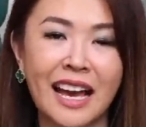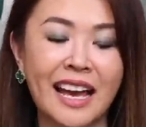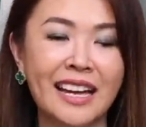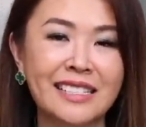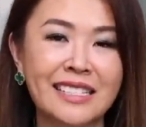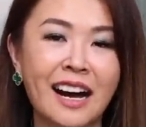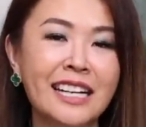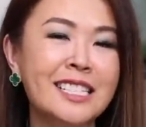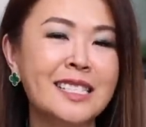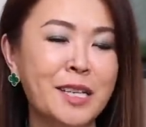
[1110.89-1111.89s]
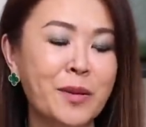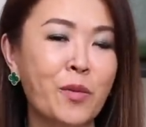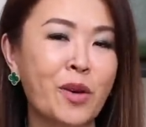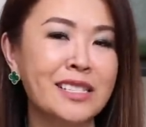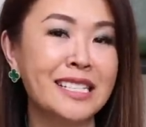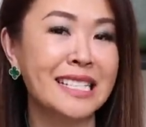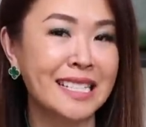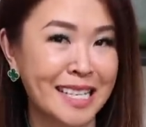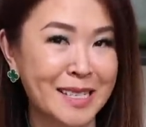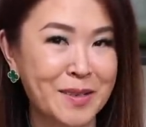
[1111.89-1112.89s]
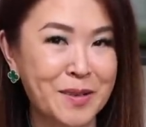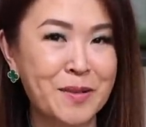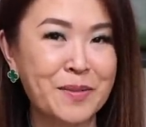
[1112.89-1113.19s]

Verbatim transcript: And I just didn't want to settle